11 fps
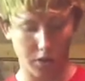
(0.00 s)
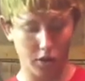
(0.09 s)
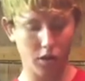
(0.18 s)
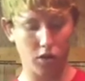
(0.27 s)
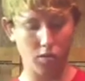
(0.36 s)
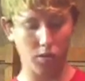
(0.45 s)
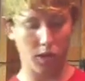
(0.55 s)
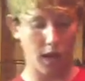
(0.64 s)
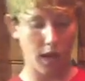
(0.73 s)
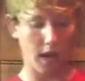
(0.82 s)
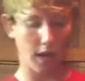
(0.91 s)
tubes,
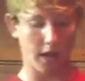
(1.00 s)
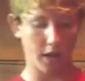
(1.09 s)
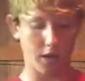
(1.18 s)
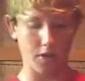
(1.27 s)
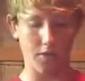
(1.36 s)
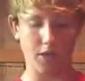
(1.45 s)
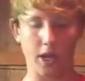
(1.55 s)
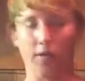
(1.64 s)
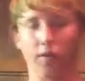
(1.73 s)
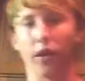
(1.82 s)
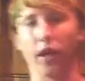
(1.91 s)
I like to use
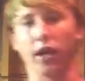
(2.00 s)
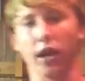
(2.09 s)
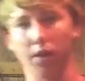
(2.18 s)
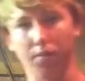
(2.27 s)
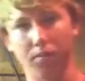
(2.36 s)
Kevin Van Dam